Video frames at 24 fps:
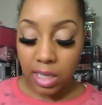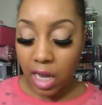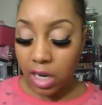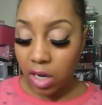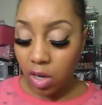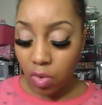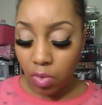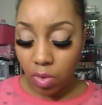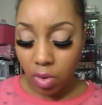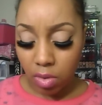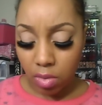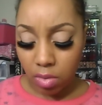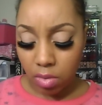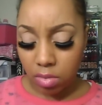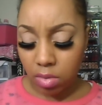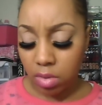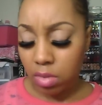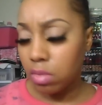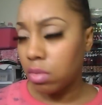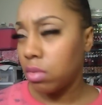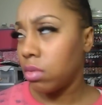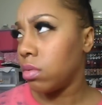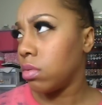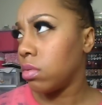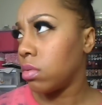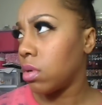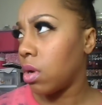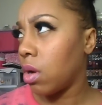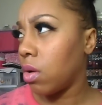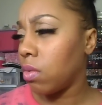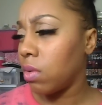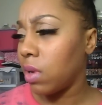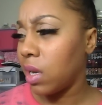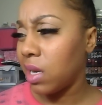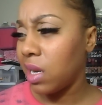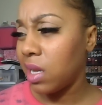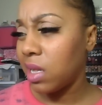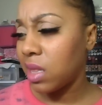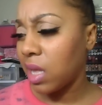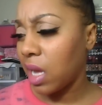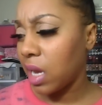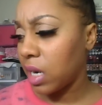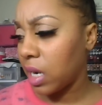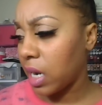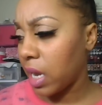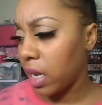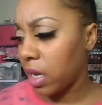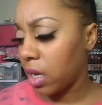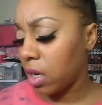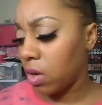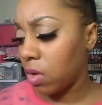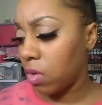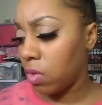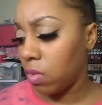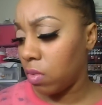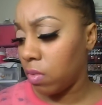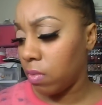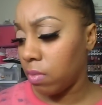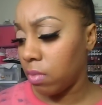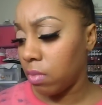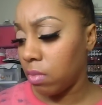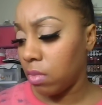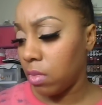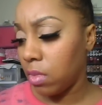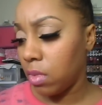I don't on anything Lancome